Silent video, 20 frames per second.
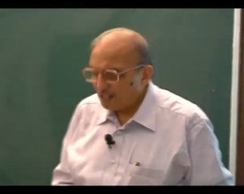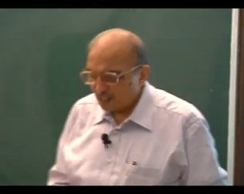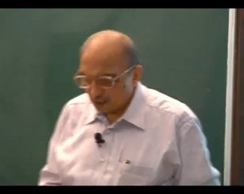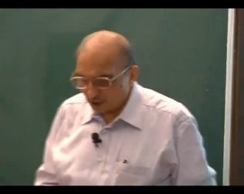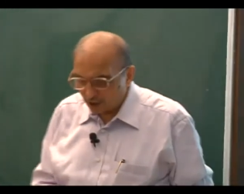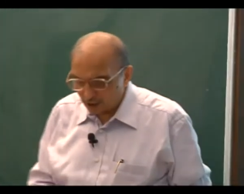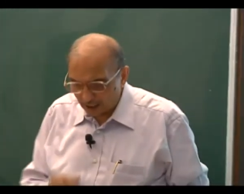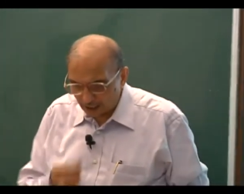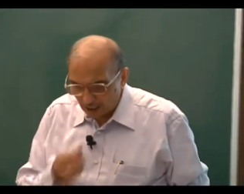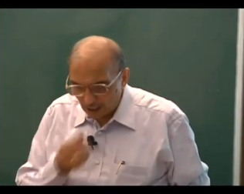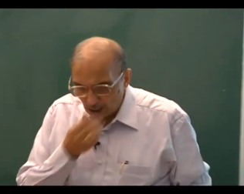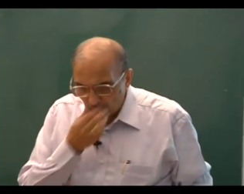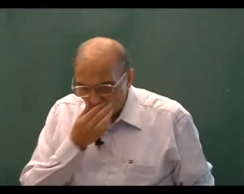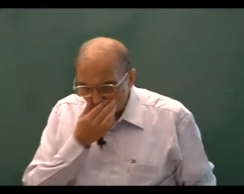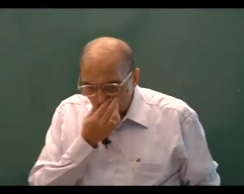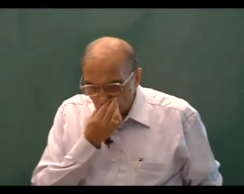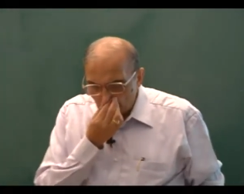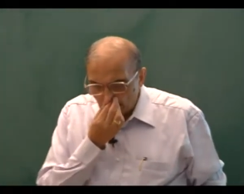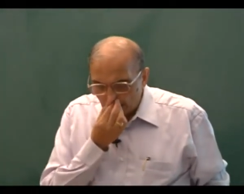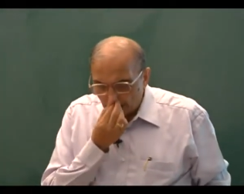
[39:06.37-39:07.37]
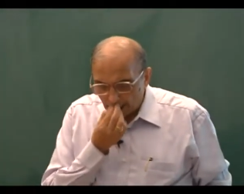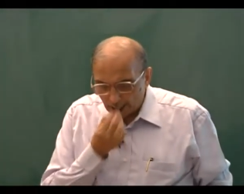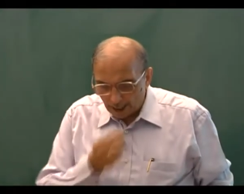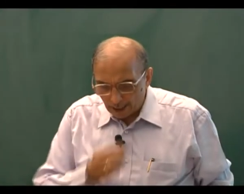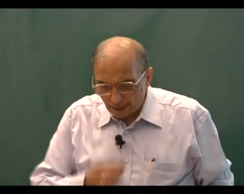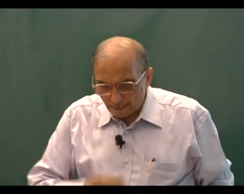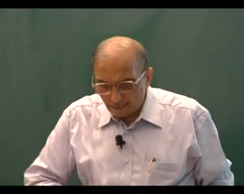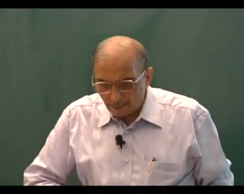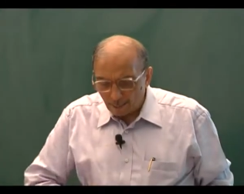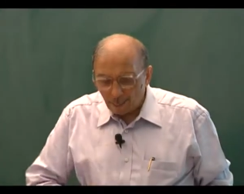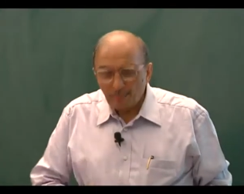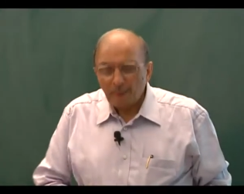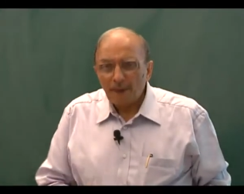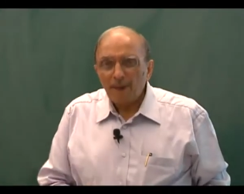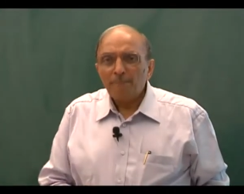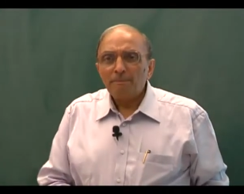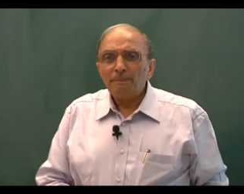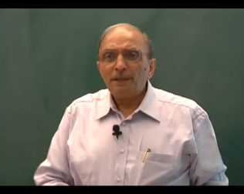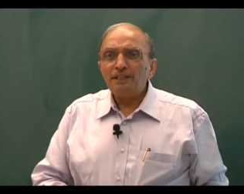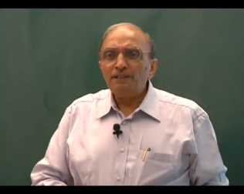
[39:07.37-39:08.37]
Okay. Uh,
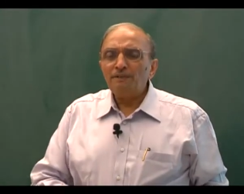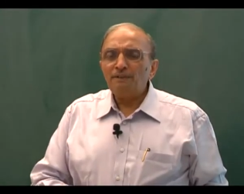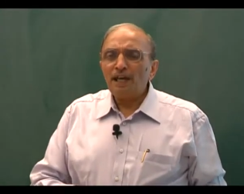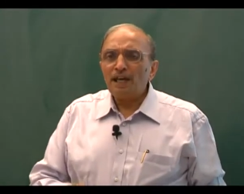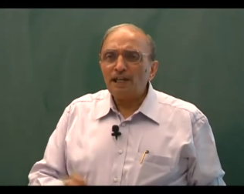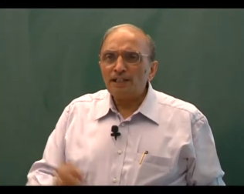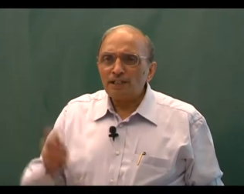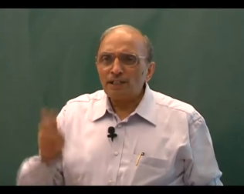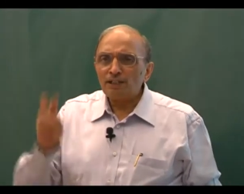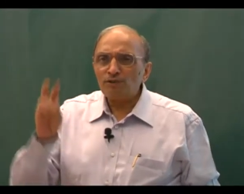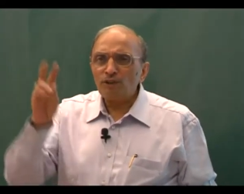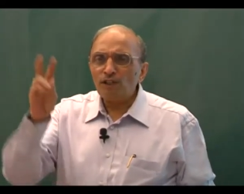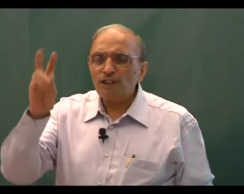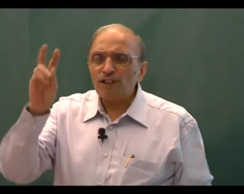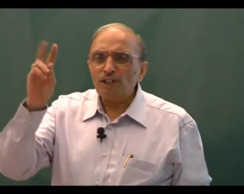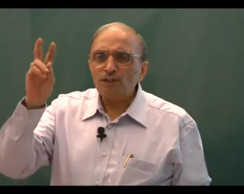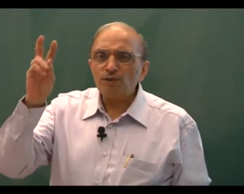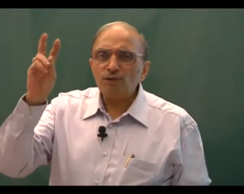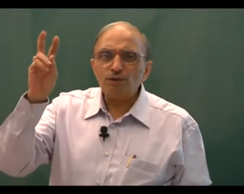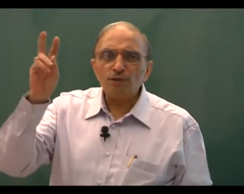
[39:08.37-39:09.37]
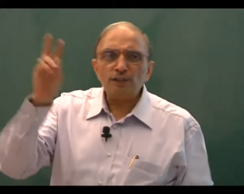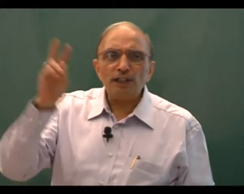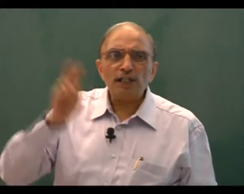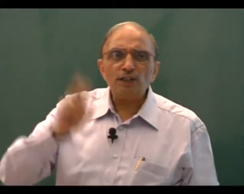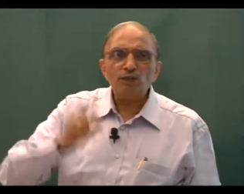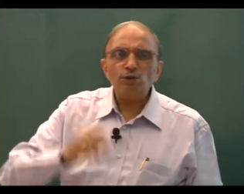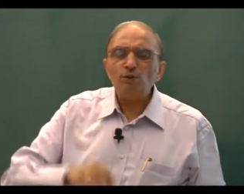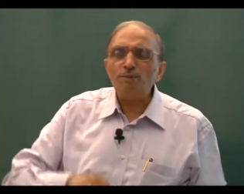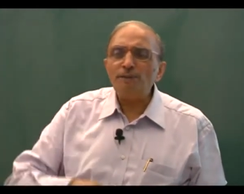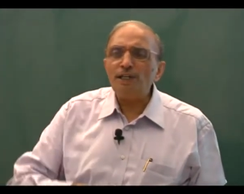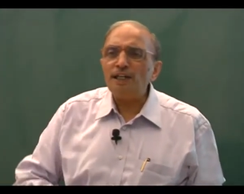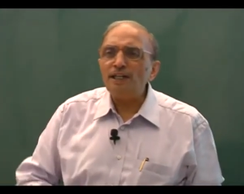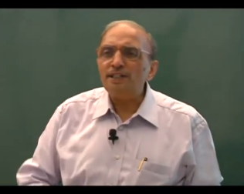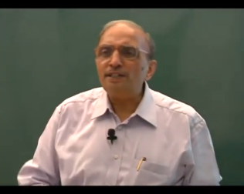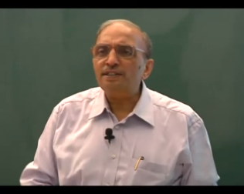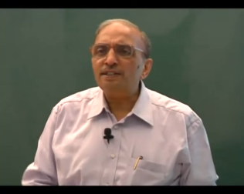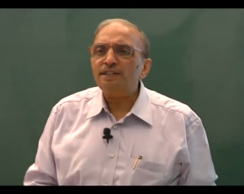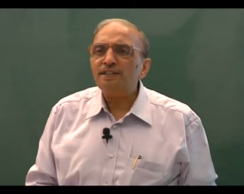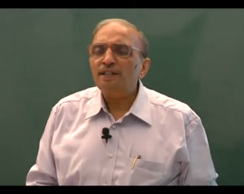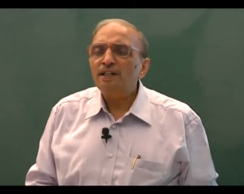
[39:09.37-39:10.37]
by the way, I just wanted to take two
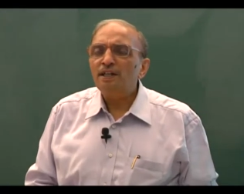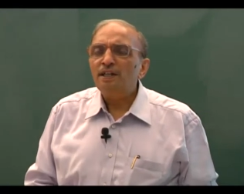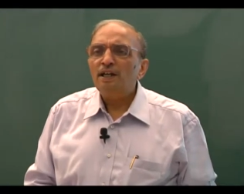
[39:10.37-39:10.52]
minutes.